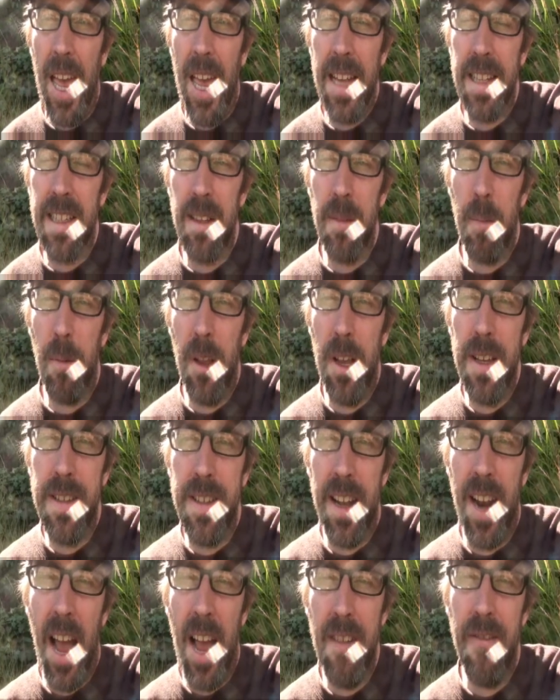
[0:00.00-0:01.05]
It's the place
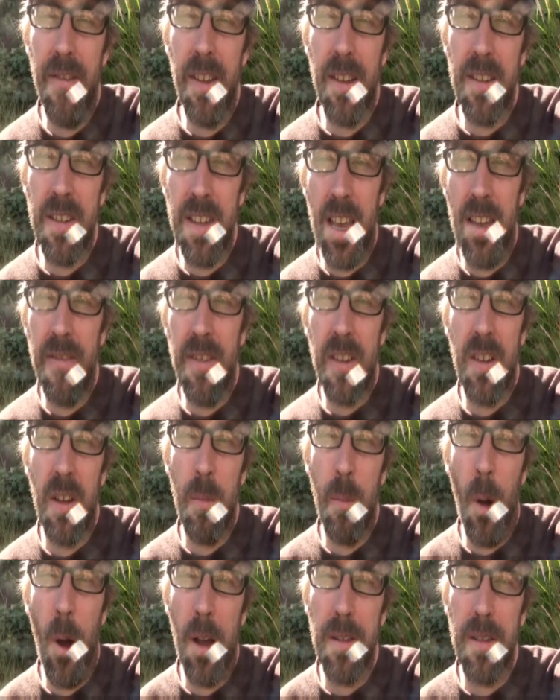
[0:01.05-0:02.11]
that I feel safest
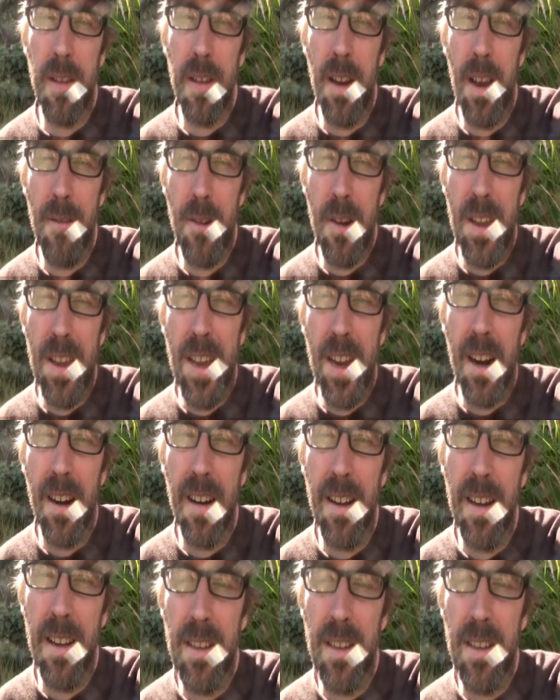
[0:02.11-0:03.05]
in Boston every year.